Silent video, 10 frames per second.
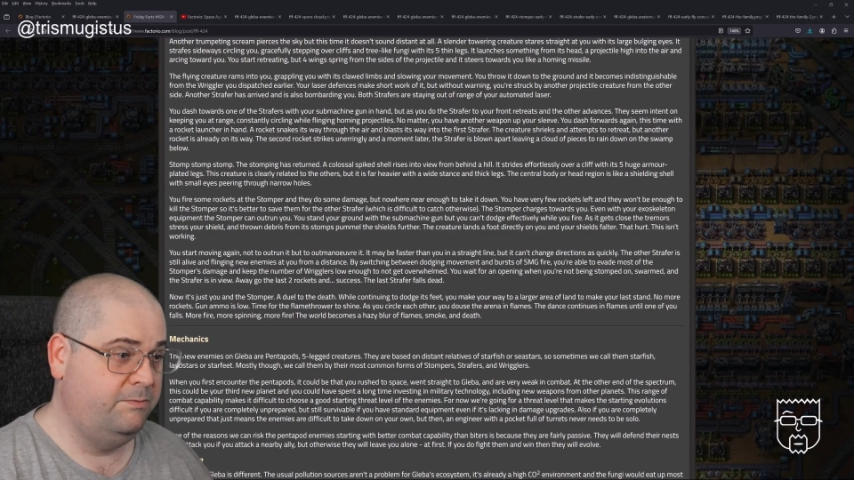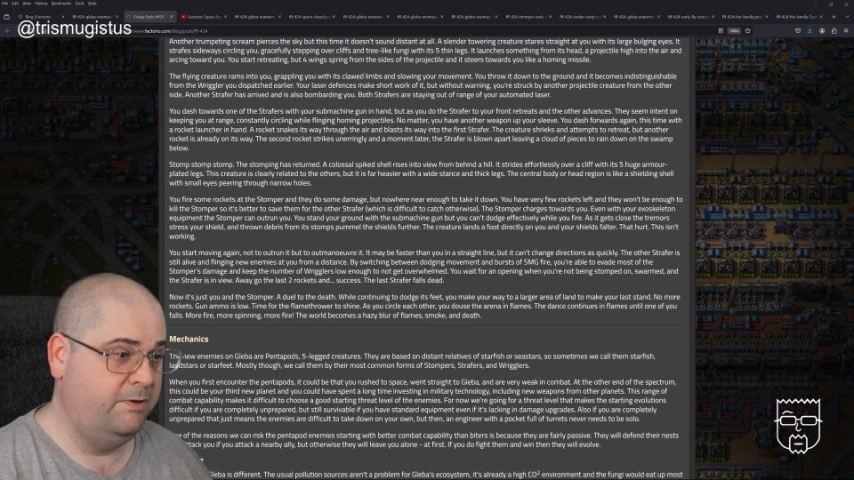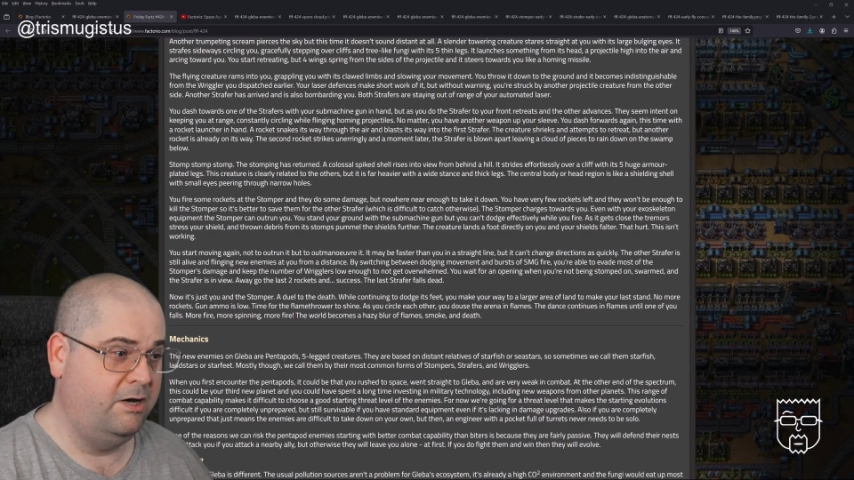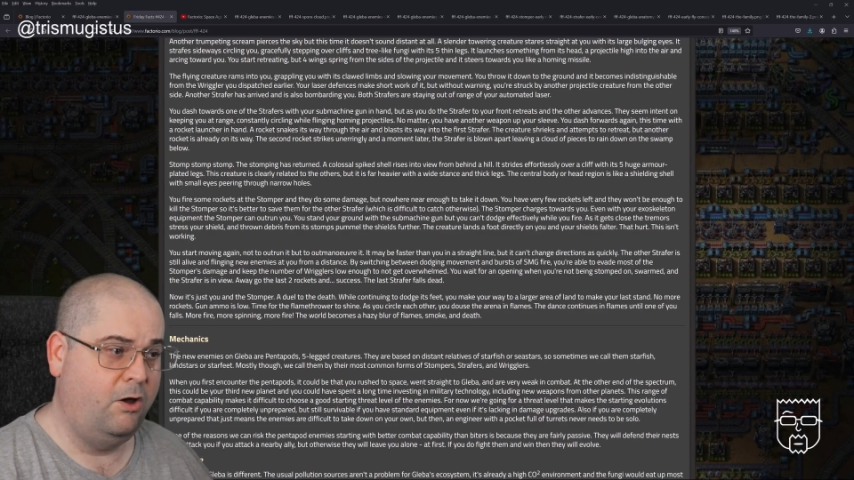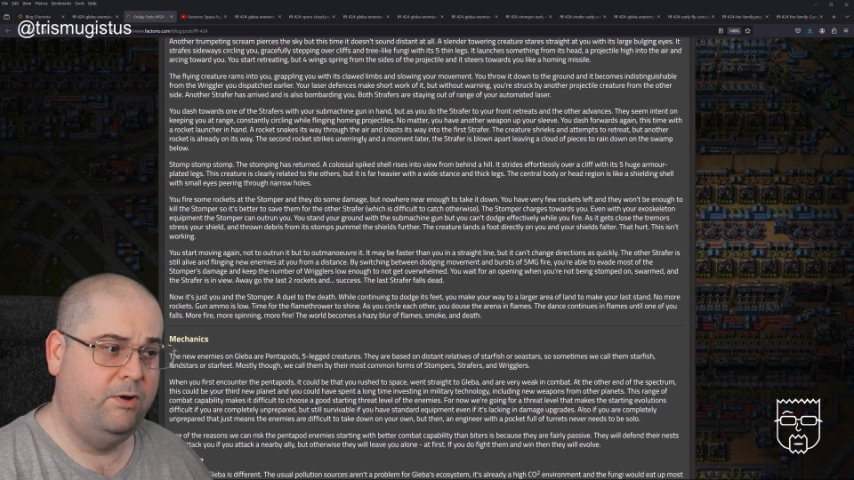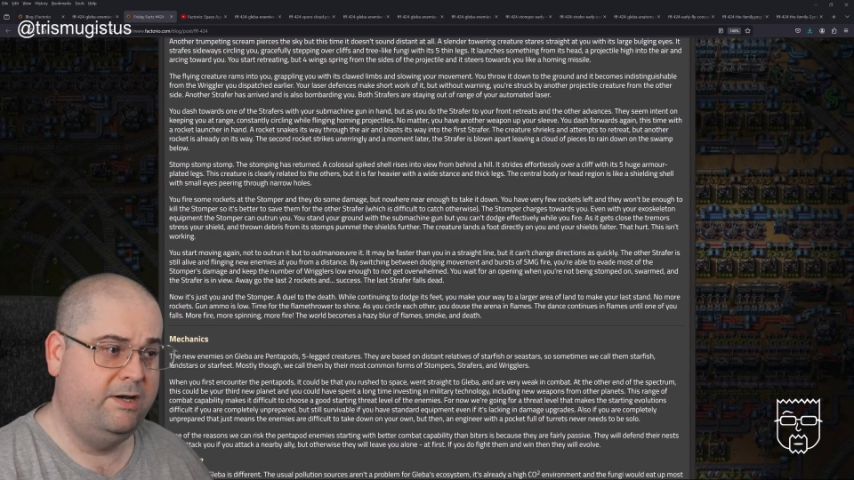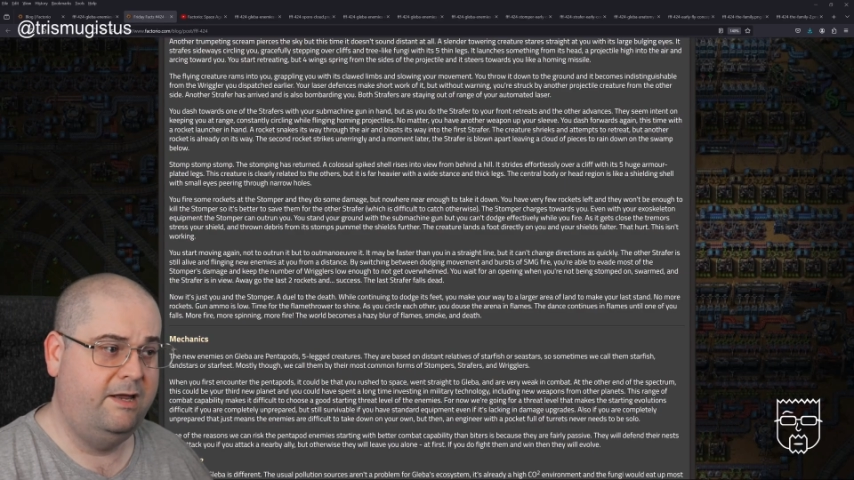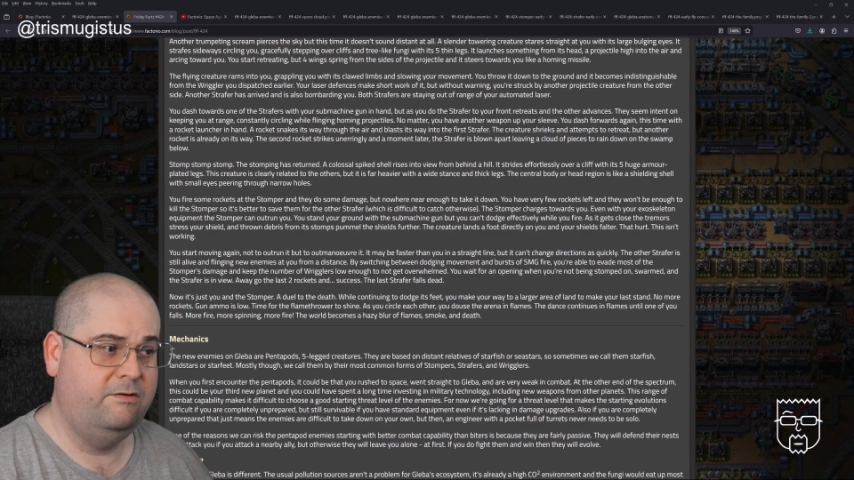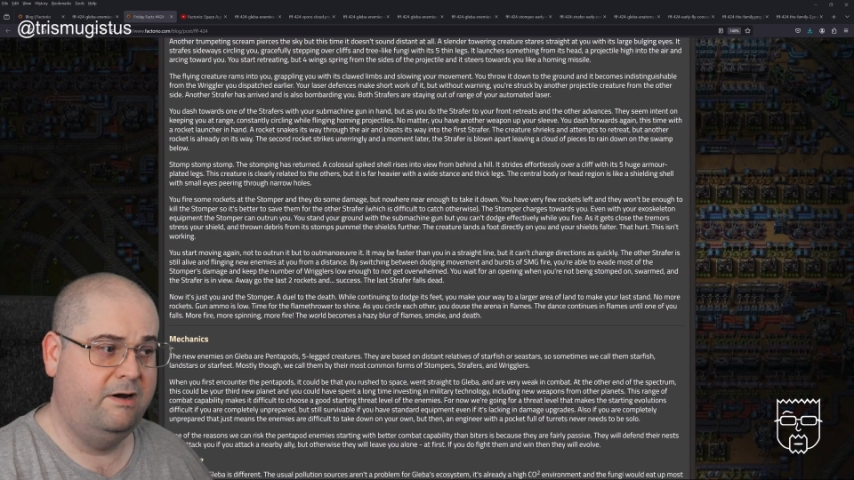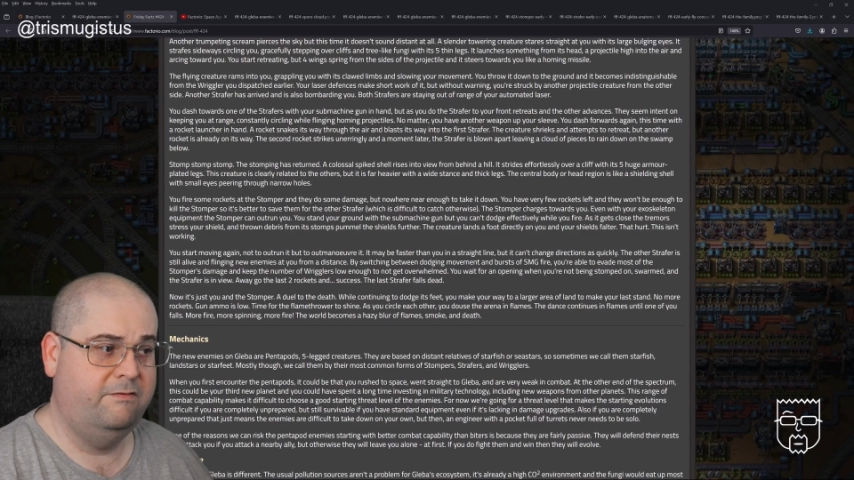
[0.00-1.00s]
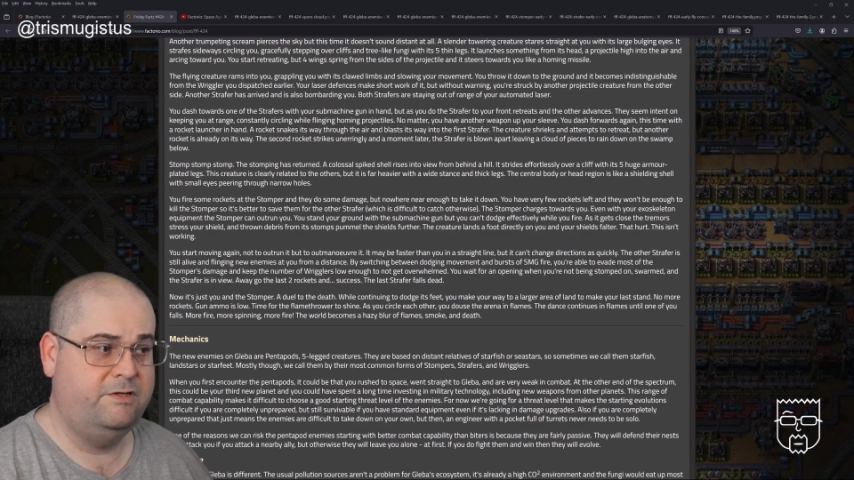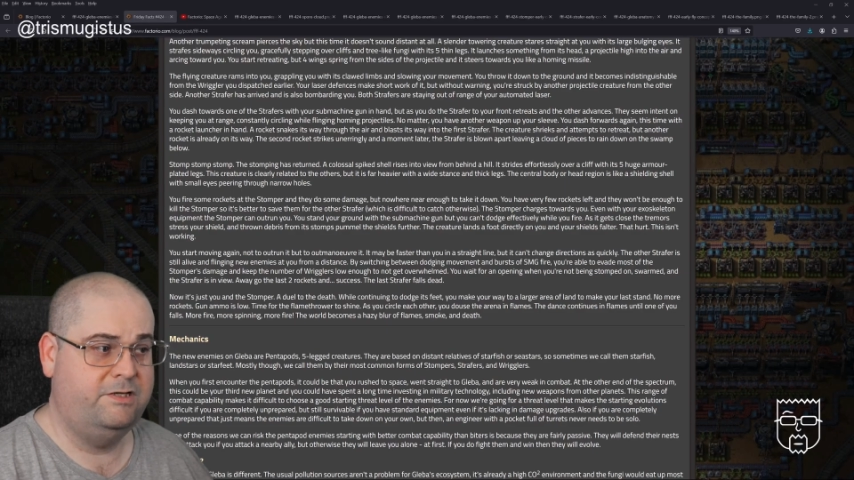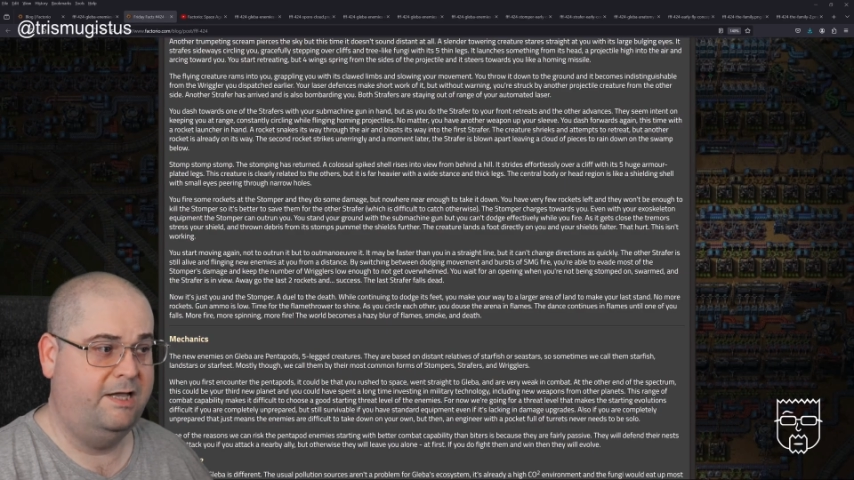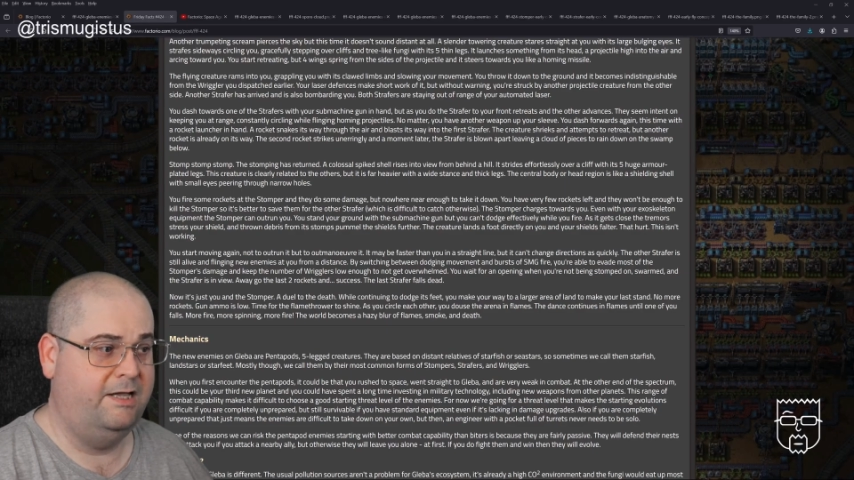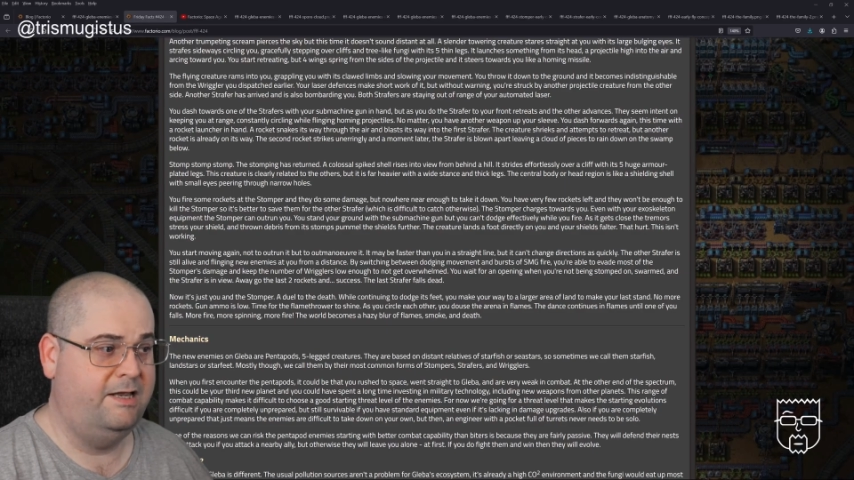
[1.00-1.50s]
but nowhere near enough to
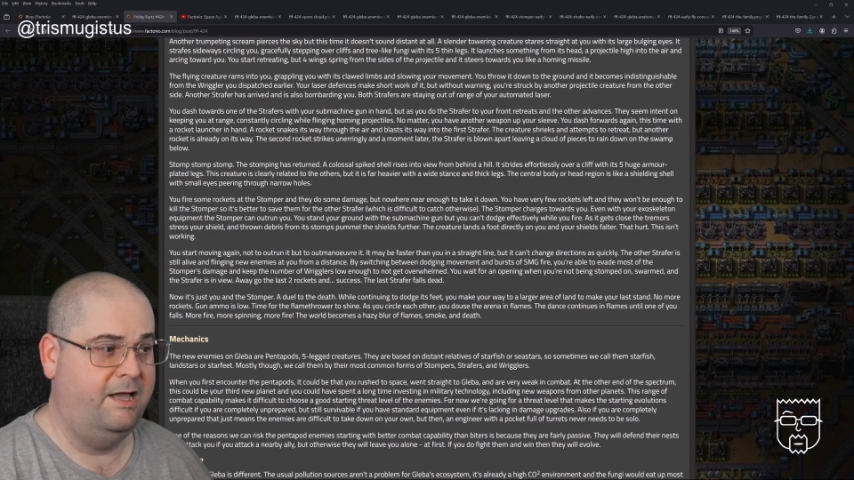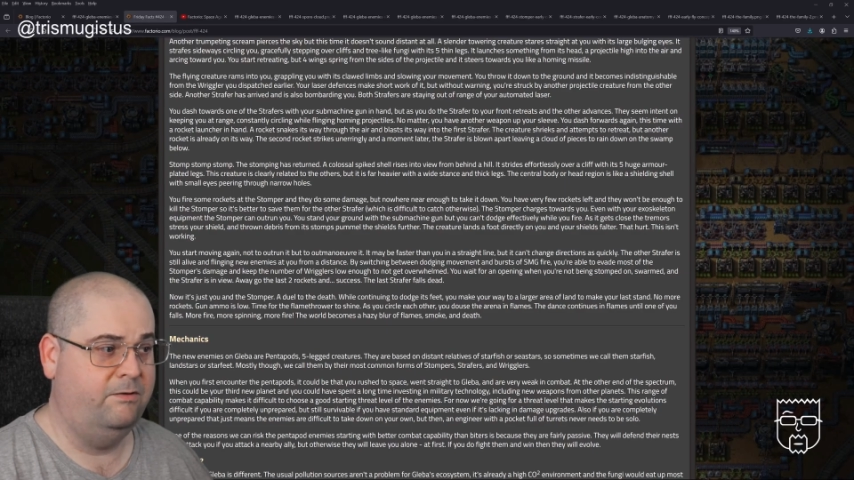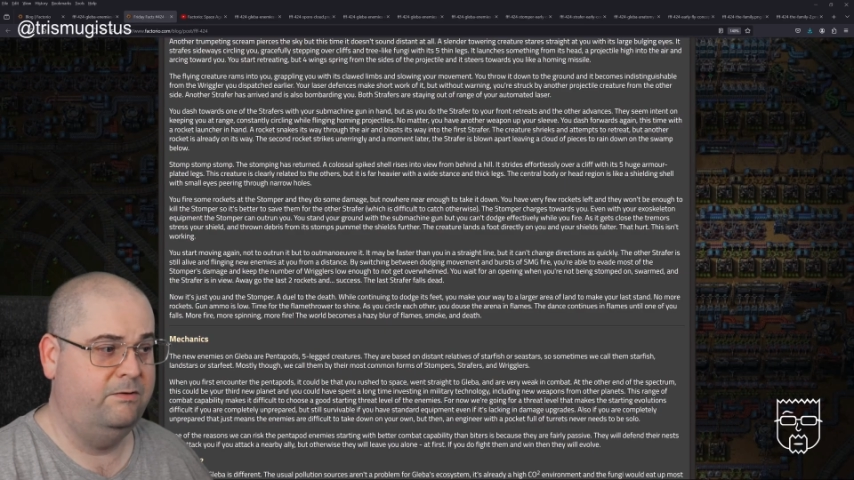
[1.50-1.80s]
take it down.